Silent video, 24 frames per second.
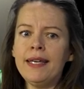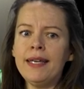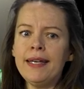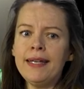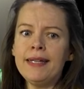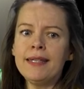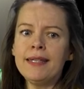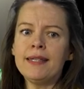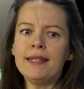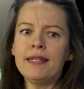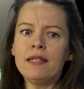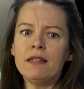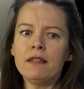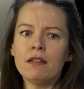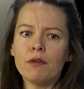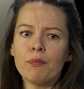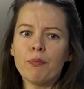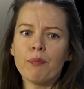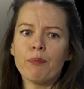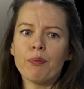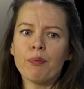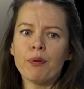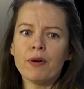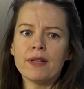easy to
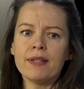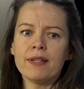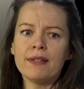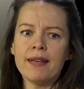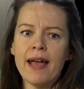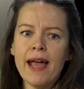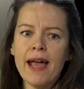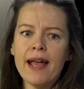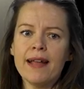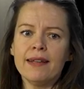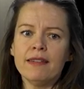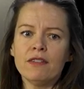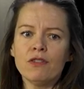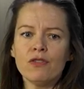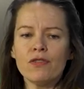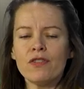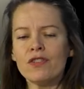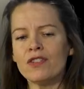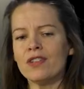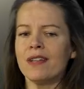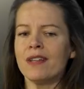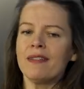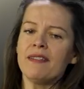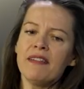pretend, or
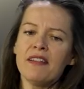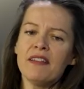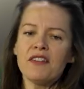there's a,